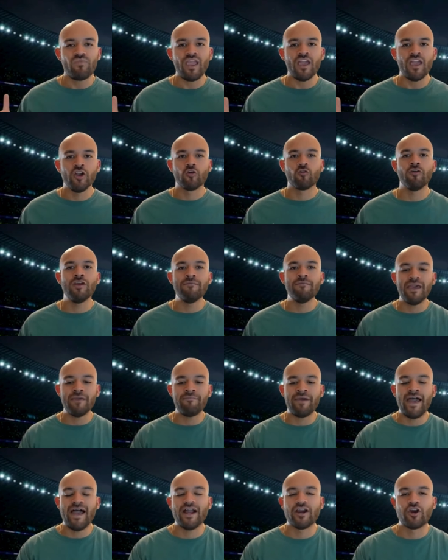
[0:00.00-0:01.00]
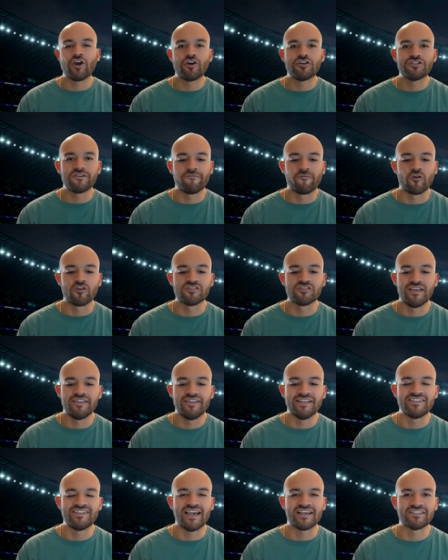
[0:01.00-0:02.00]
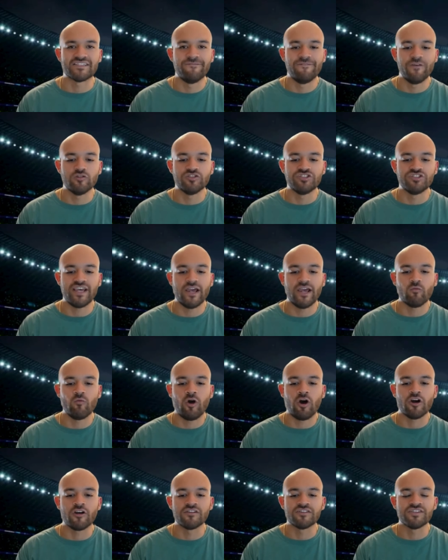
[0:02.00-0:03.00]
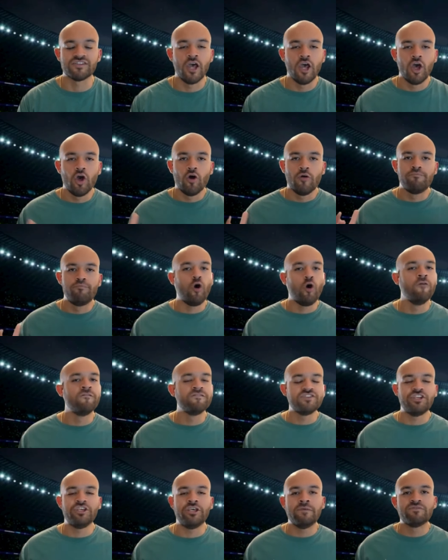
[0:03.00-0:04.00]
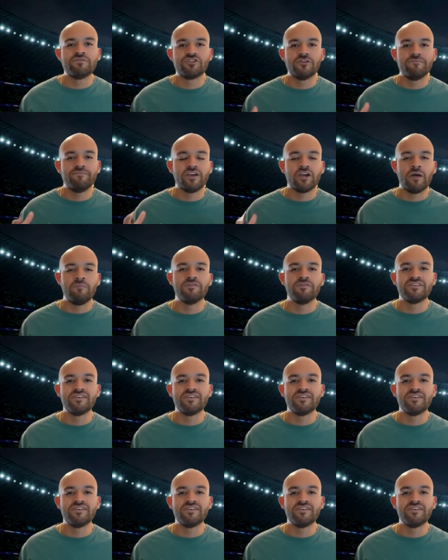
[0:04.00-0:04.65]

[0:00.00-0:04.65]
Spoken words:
Green Bay Packers versus the Jacksonville Jaguars. Both teams should be coming to this